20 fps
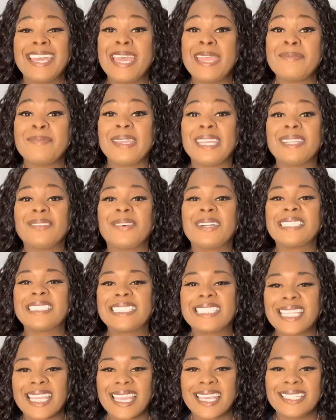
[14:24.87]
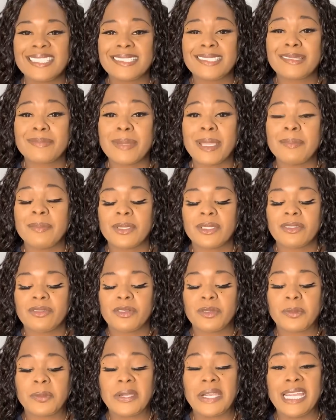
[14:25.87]
Amen. Once again to my
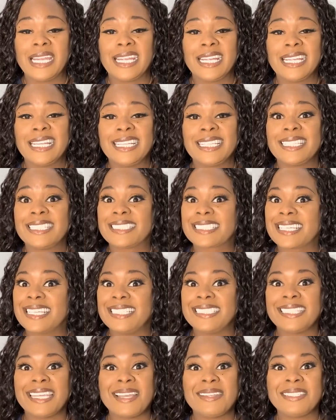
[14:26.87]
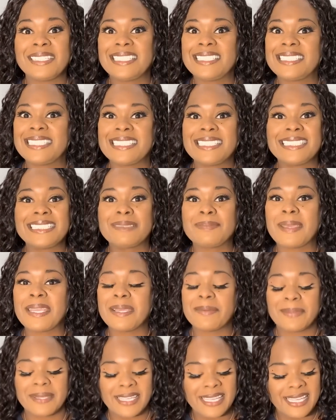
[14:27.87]
beautiful prayer. Let's cut down into this baby.